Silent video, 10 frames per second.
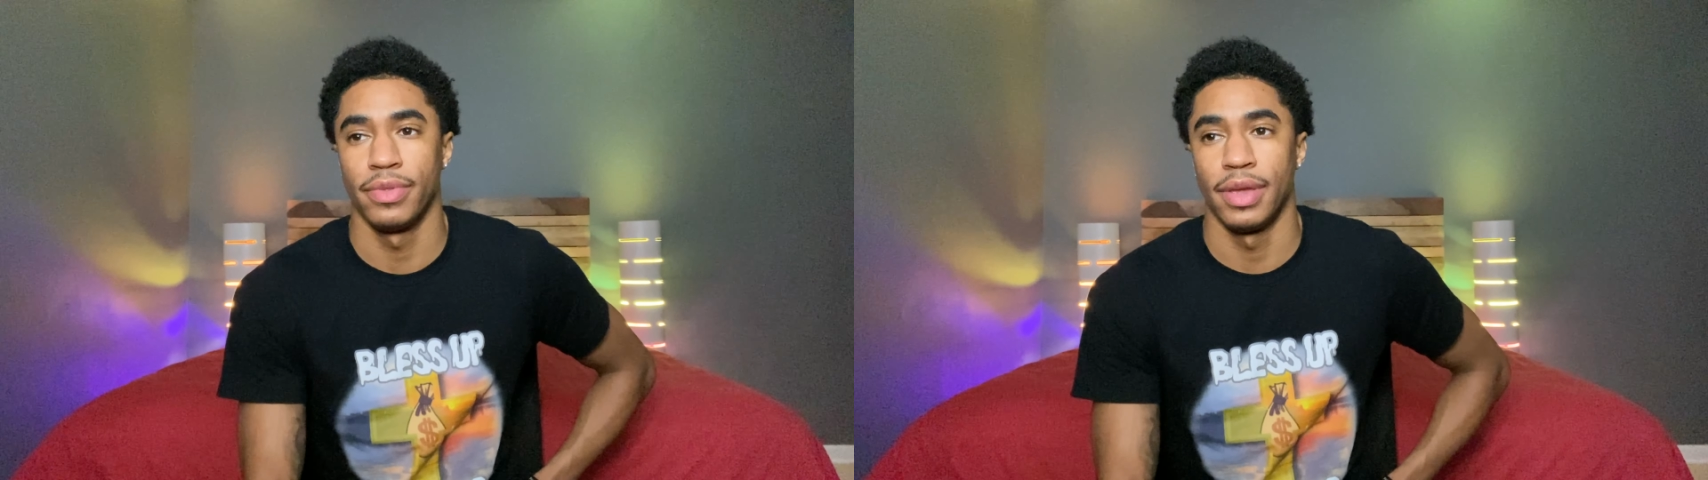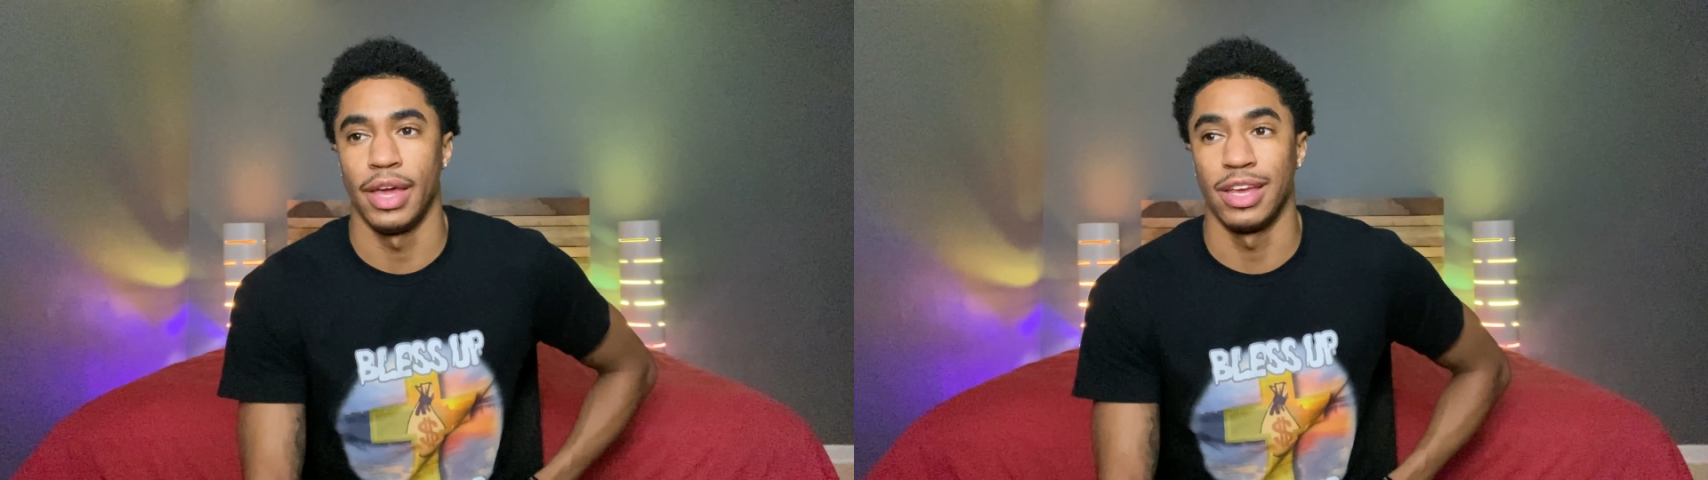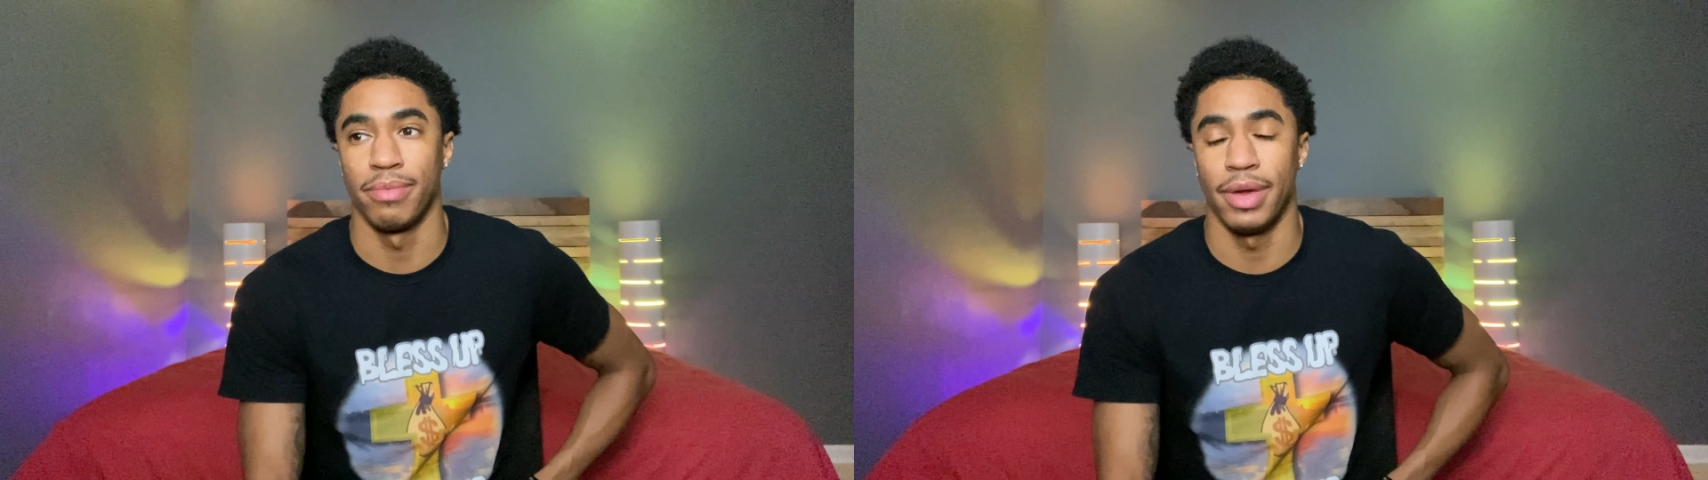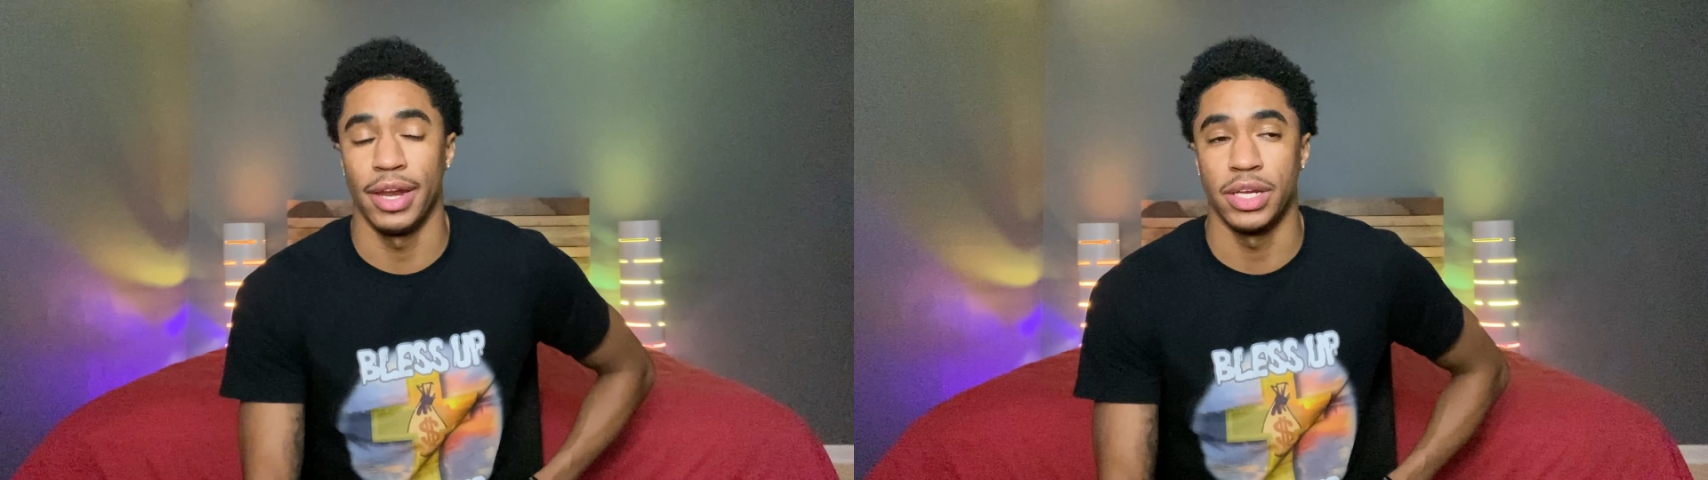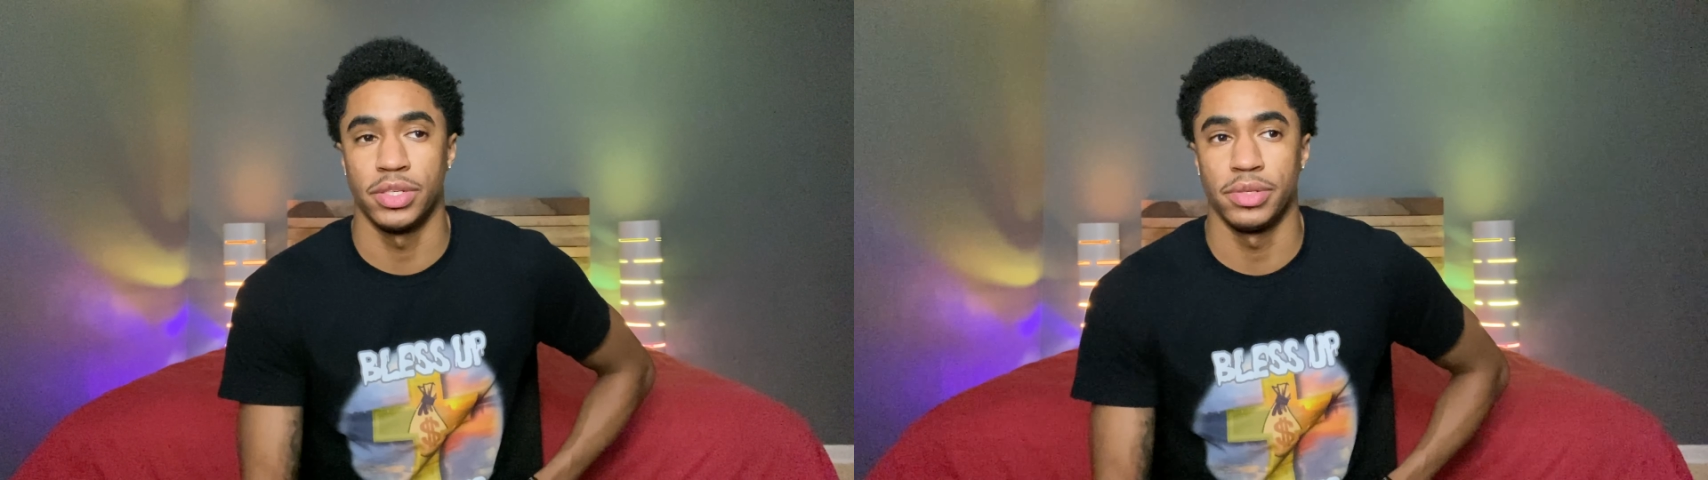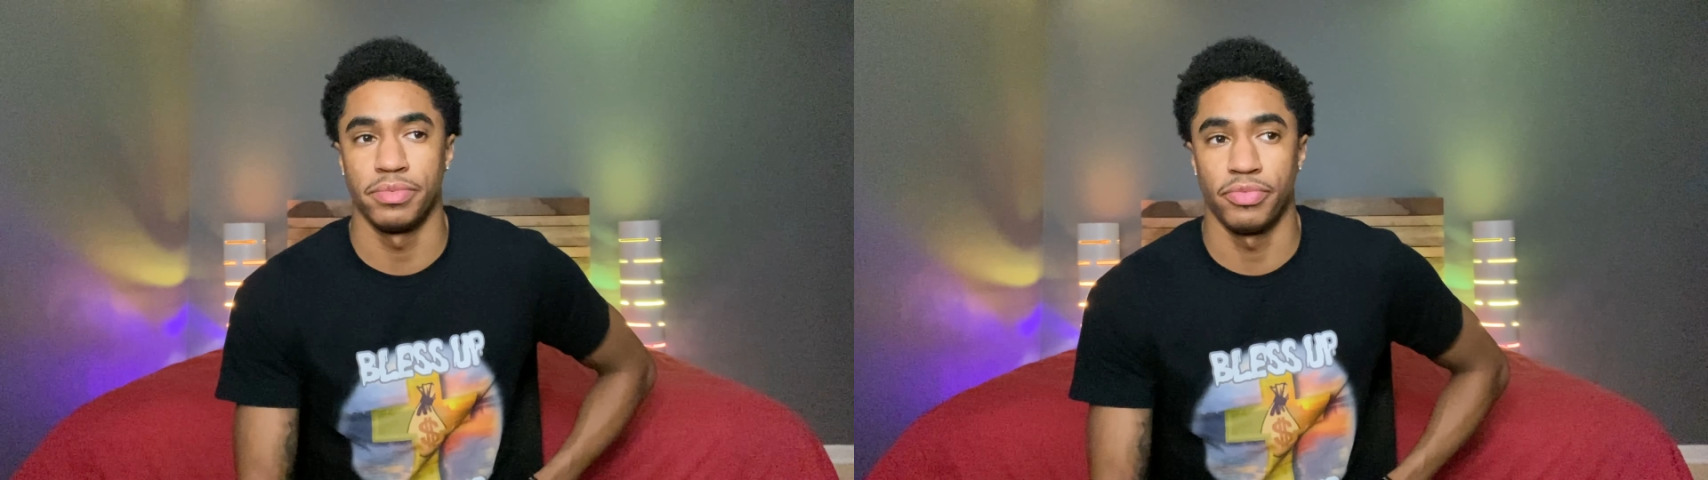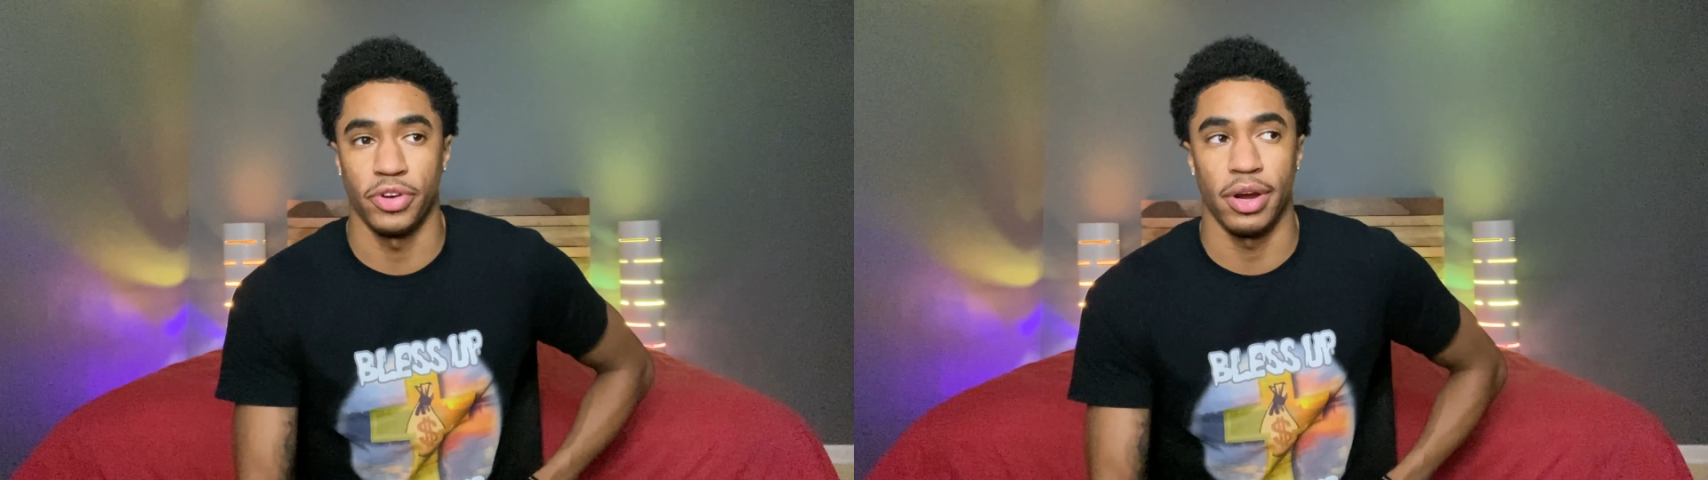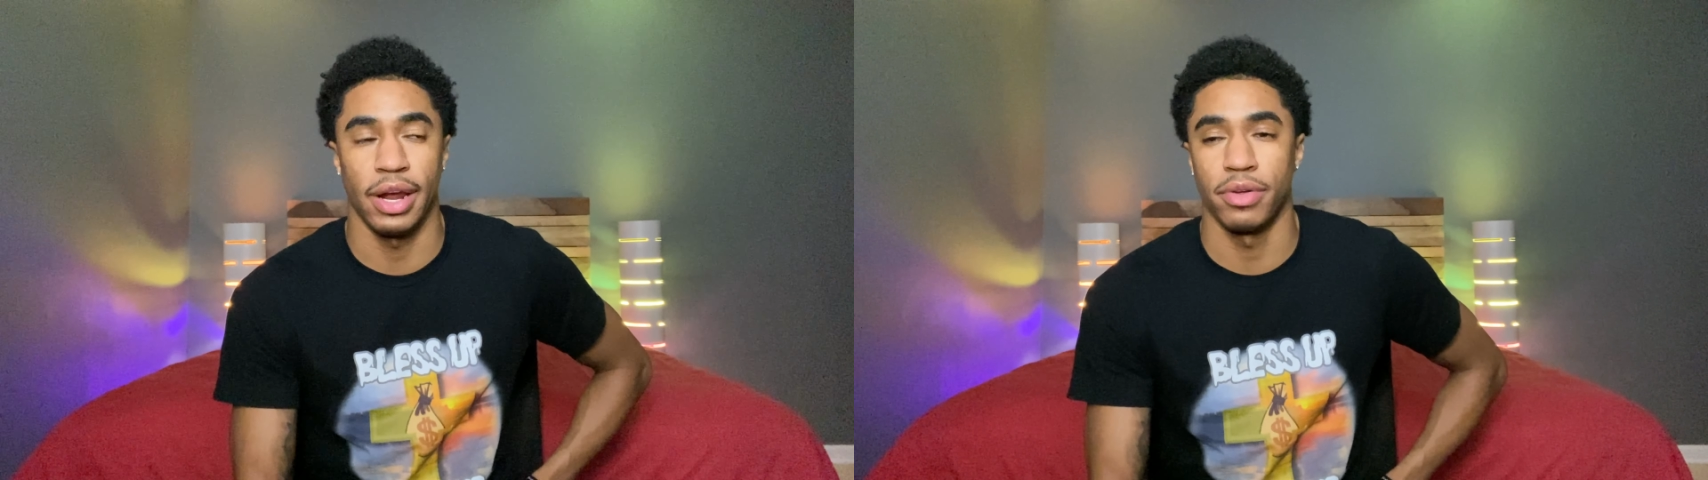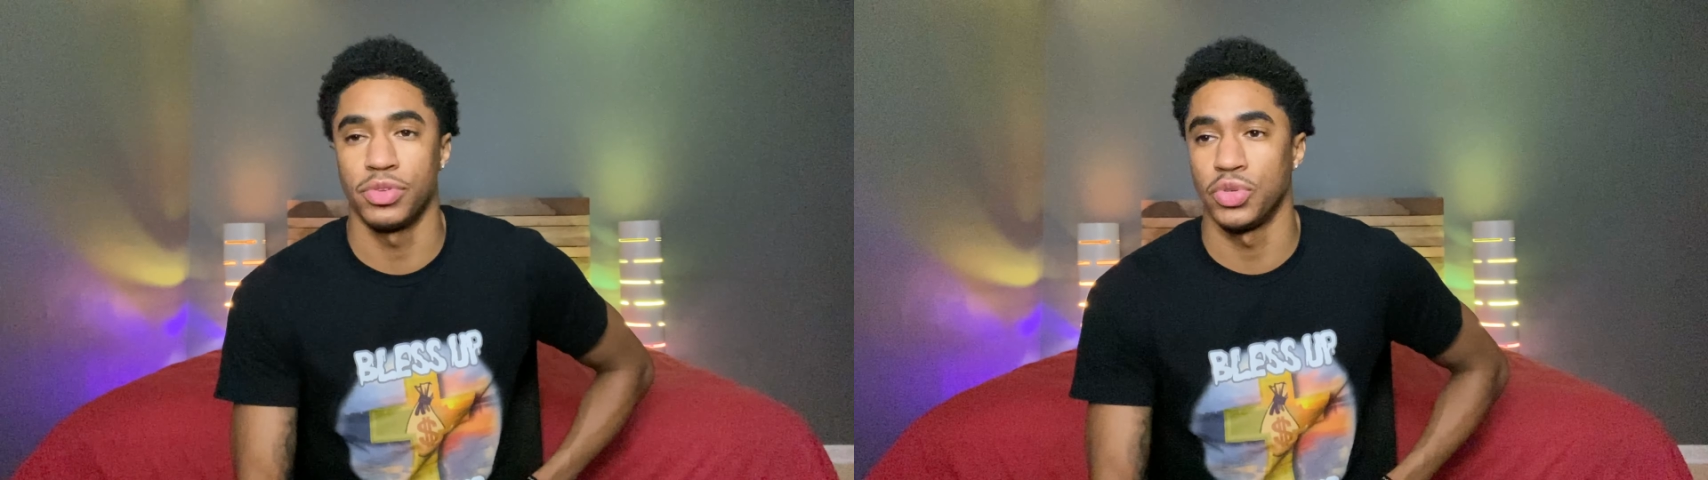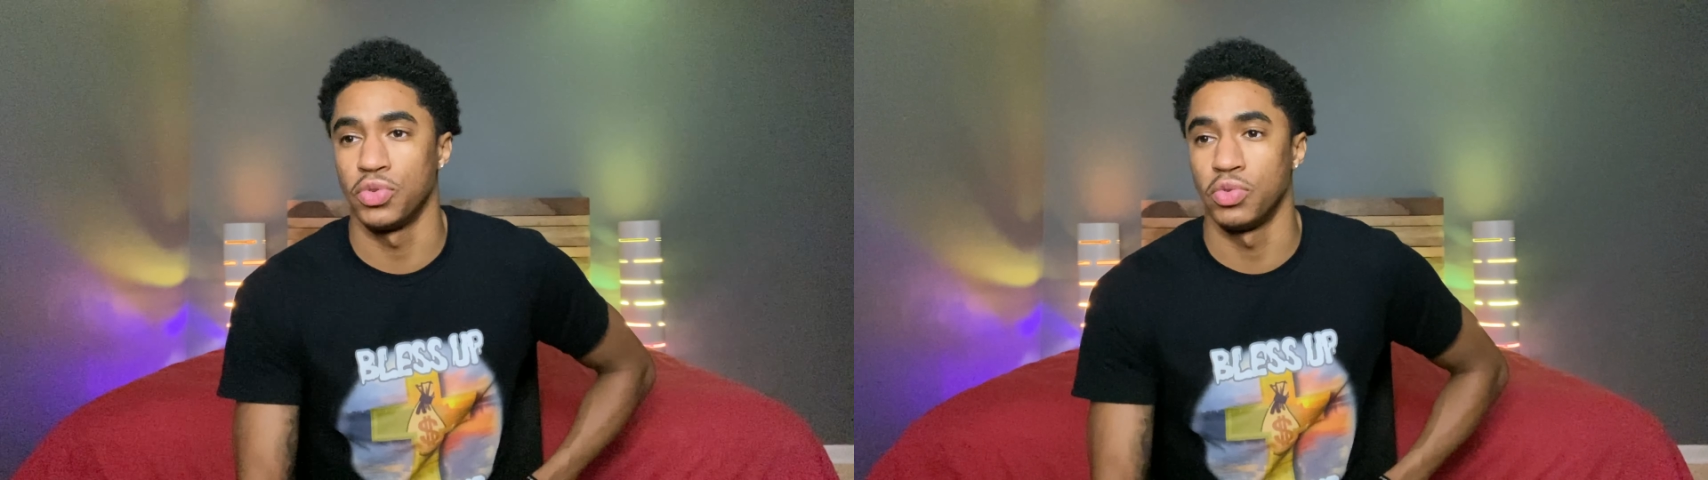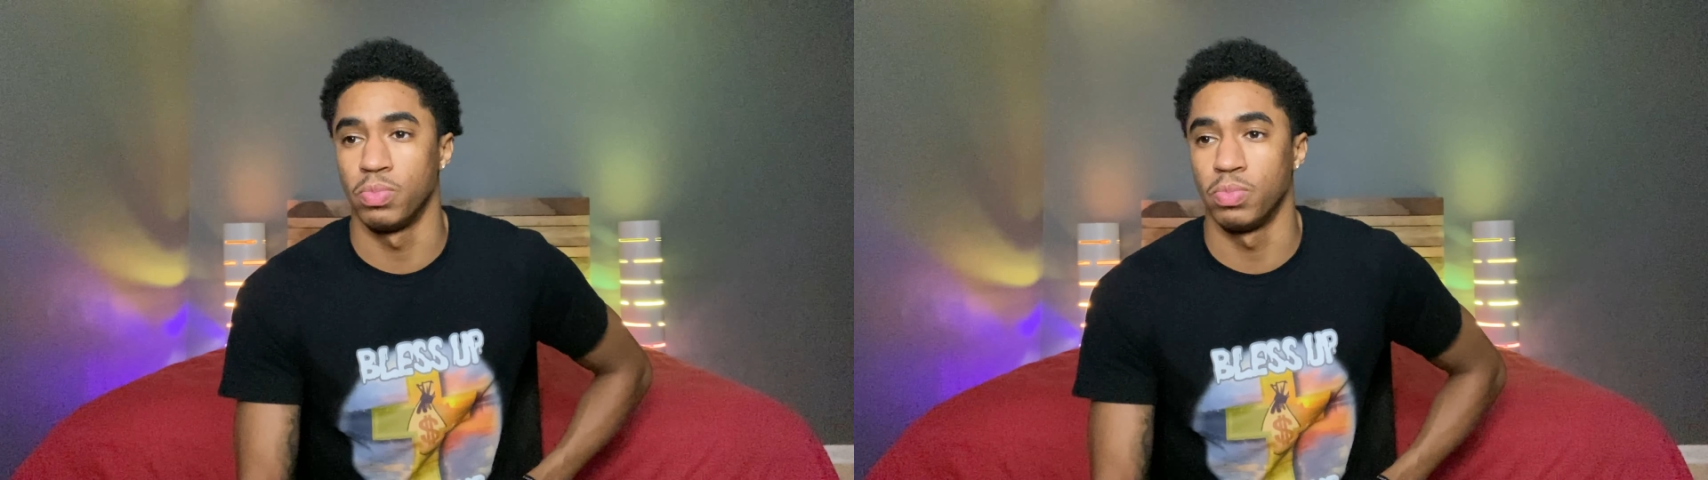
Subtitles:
and it can manage for your hair to